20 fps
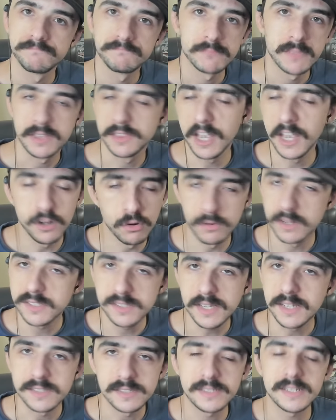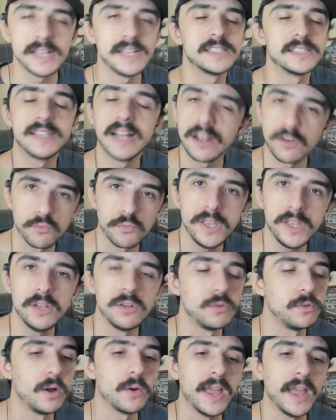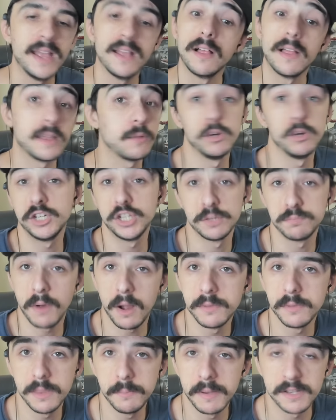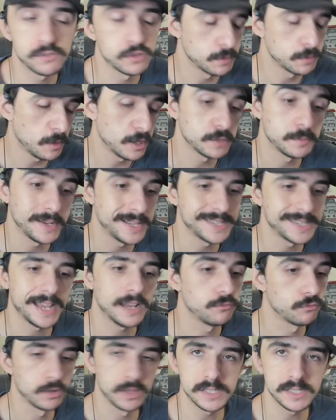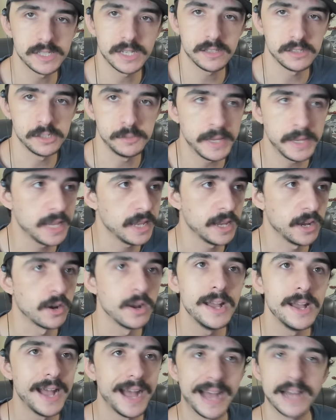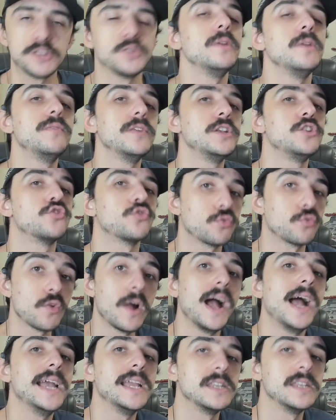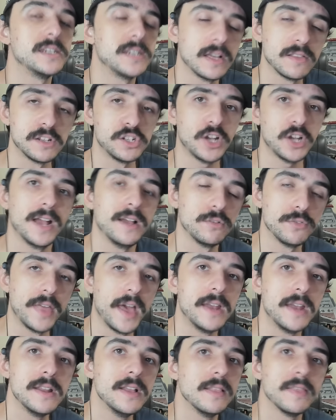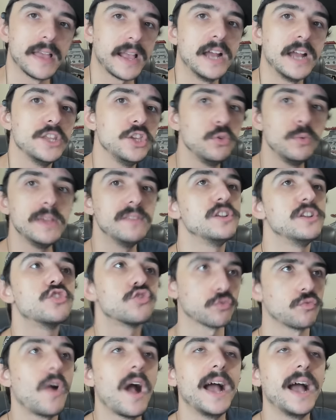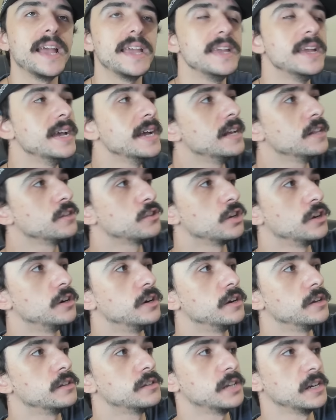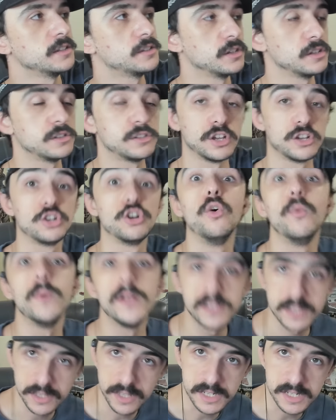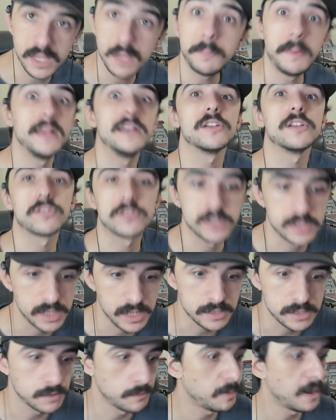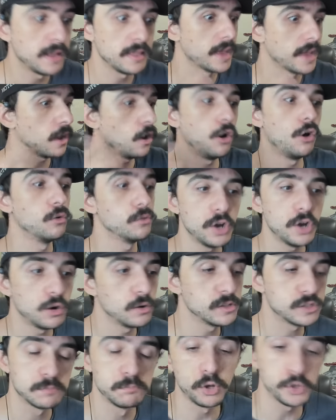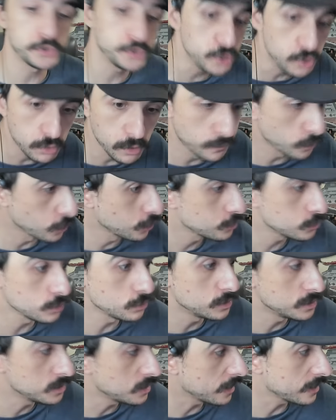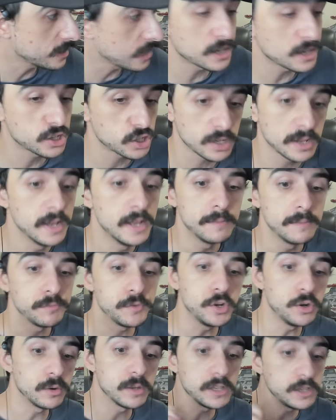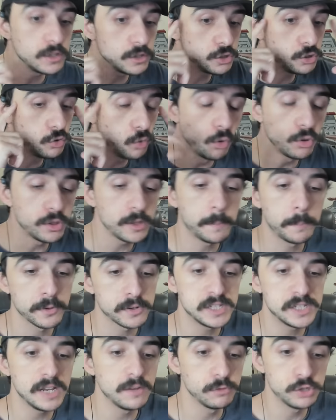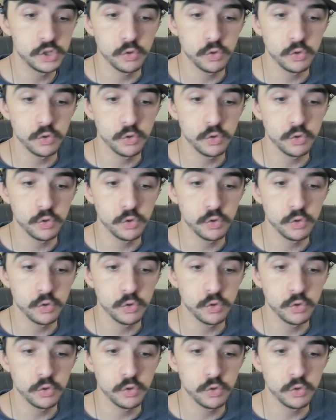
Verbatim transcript: they don't exist. It's not real, okay? Like which is probably the best response because like realistically speaking here, how do you even try to tell a child that? Like how do you even try to to to, to go into the deep intricacies about like, oh no, it's multi-universal and like that shit, you know, it, you only perceive what you